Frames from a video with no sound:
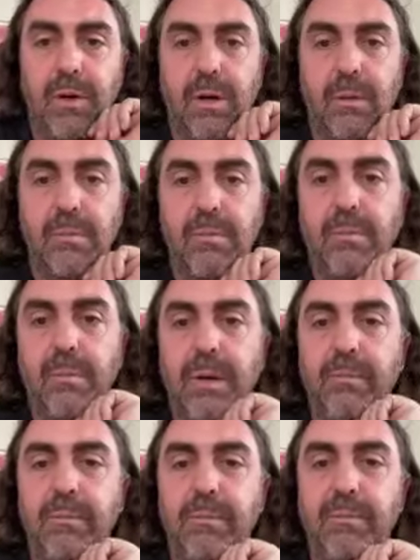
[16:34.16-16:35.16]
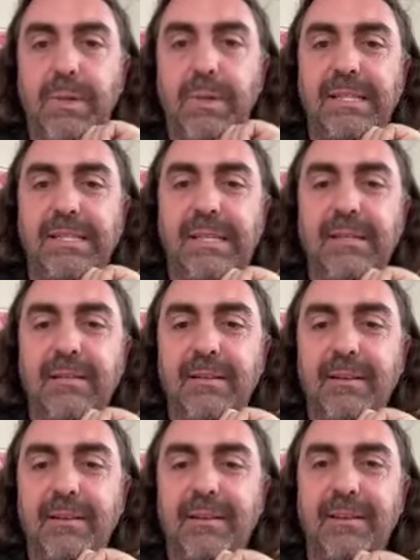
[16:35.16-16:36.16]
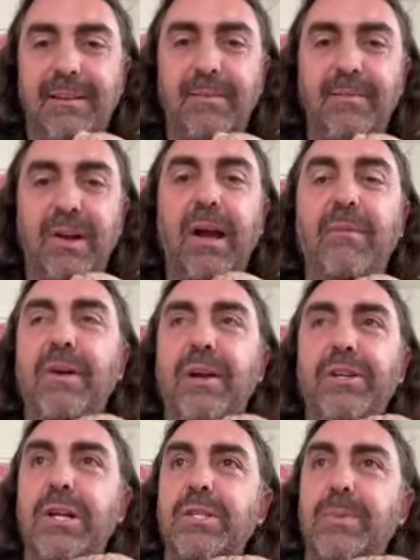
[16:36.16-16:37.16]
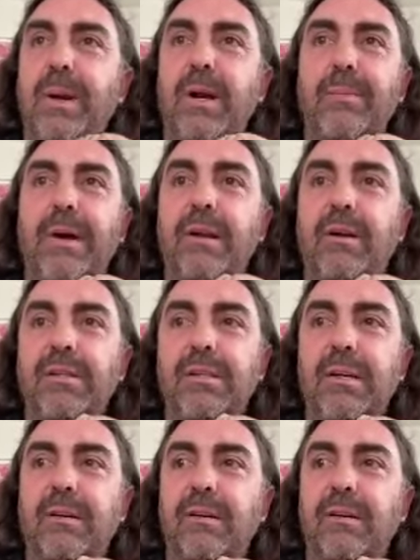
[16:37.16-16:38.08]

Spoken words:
I'm easy. I'm very transparent about it also.